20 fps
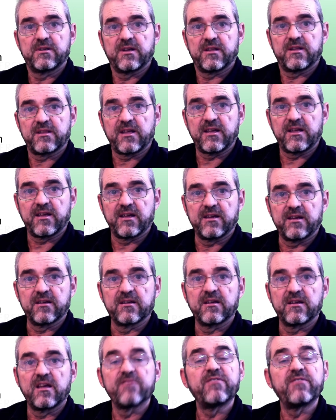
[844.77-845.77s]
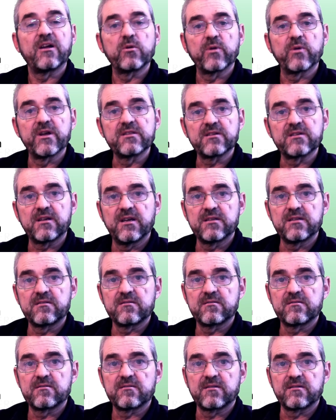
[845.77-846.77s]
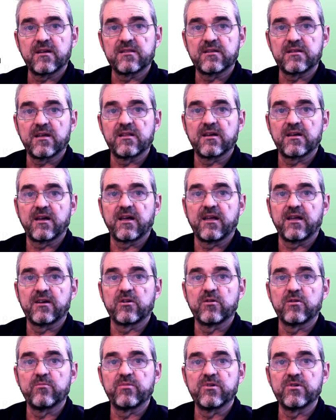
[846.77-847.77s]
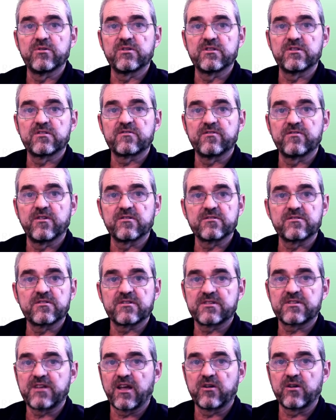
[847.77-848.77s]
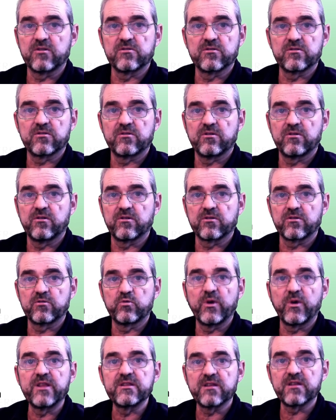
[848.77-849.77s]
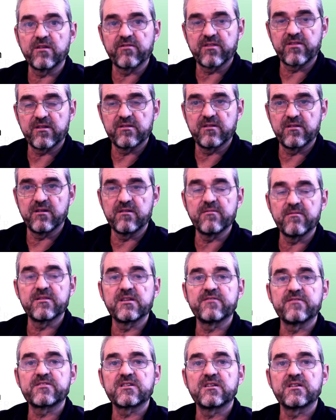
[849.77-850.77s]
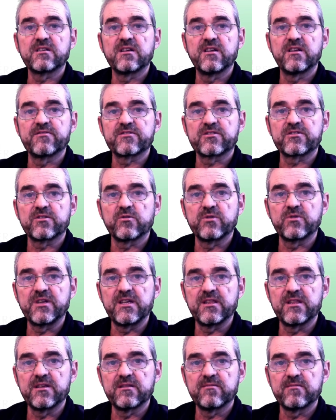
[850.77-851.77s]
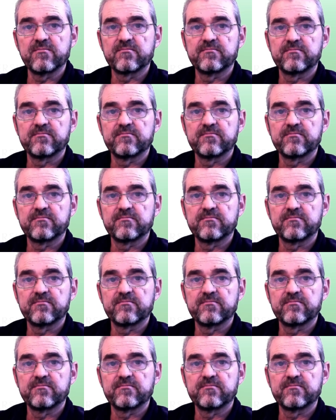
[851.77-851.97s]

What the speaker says: and I can evaluate it and I can compute its first, second or 20th derivatives if so needed,